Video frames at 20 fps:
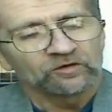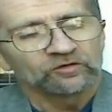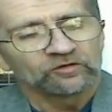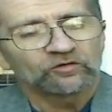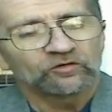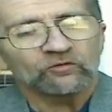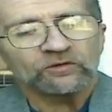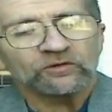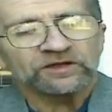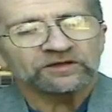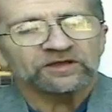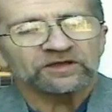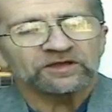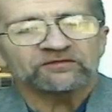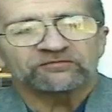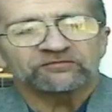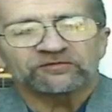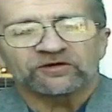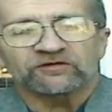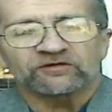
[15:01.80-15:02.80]
Showing
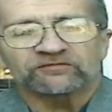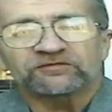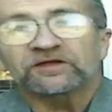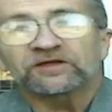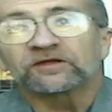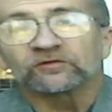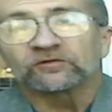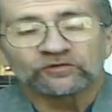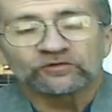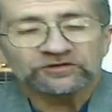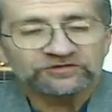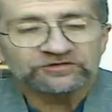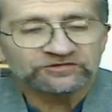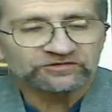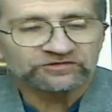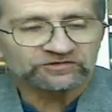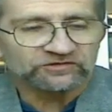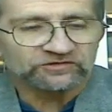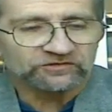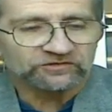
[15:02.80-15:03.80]
love for our fellow
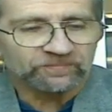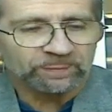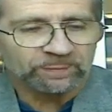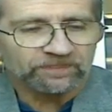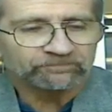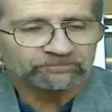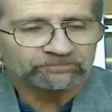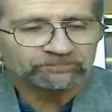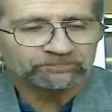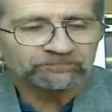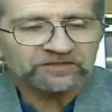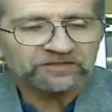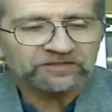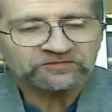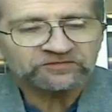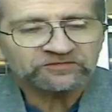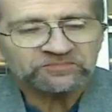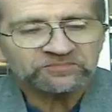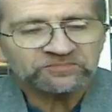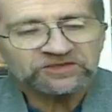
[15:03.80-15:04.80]
Christians. By
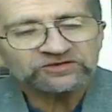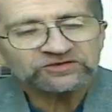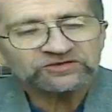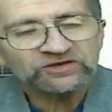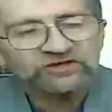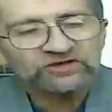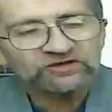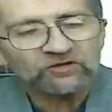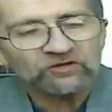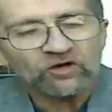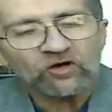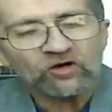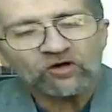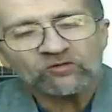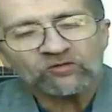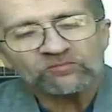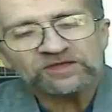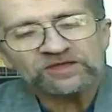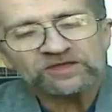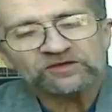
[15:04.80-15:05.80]
this means shall
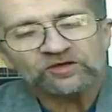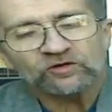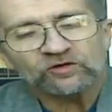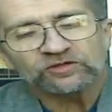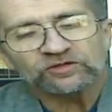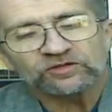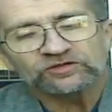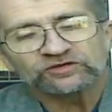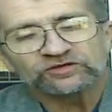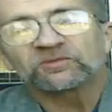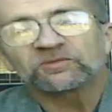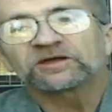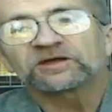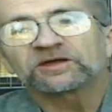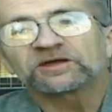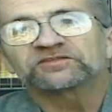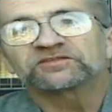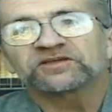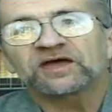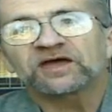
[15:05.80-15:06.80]
all men know that you are my
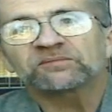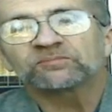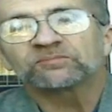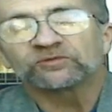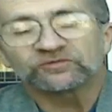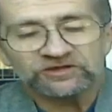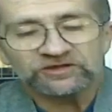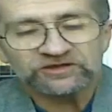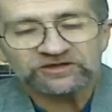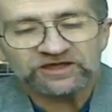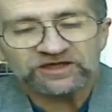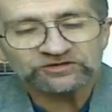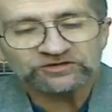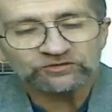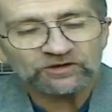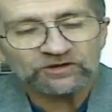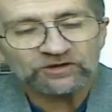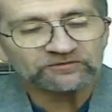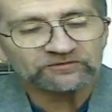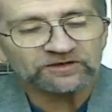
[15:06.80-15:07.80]
disciples and that
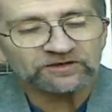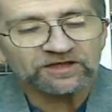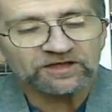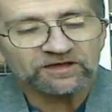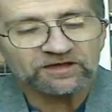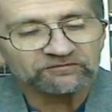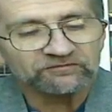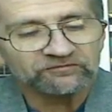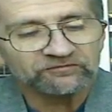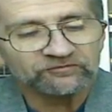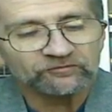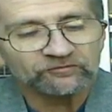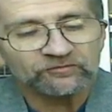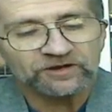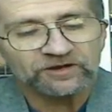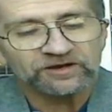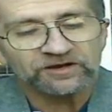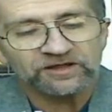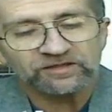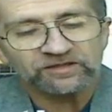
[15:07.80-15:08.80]
you have love for
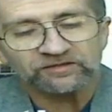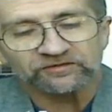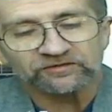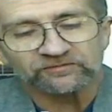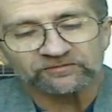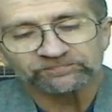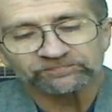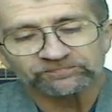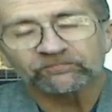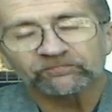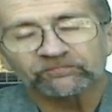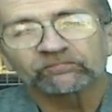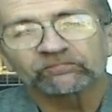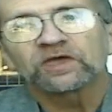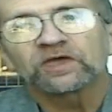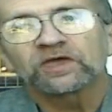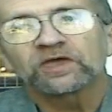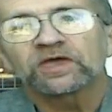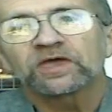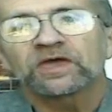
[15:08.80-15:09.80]
one another.
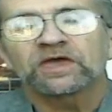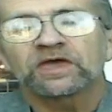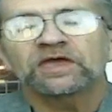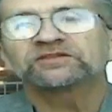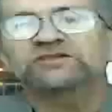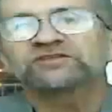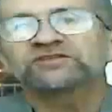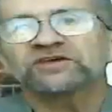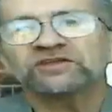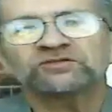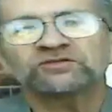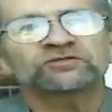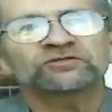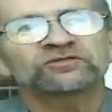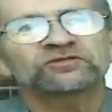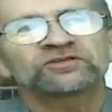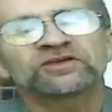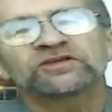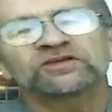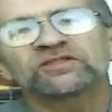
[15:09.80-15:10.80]
It's
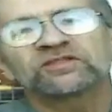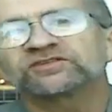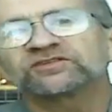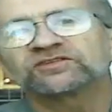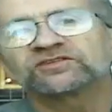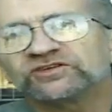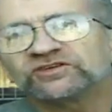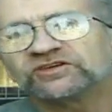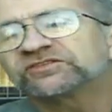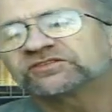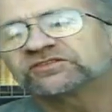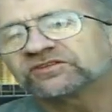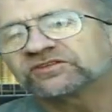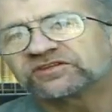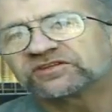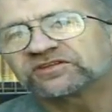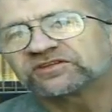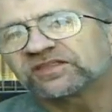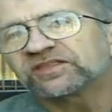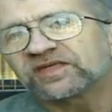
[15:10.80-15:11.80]
interesting that Jesus
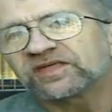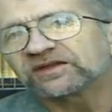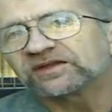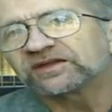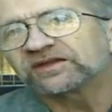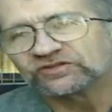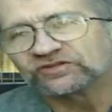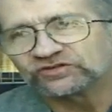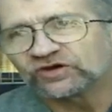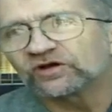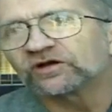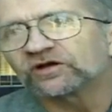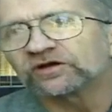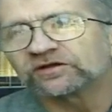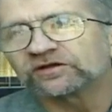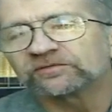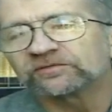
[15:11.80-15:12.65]
said that in John.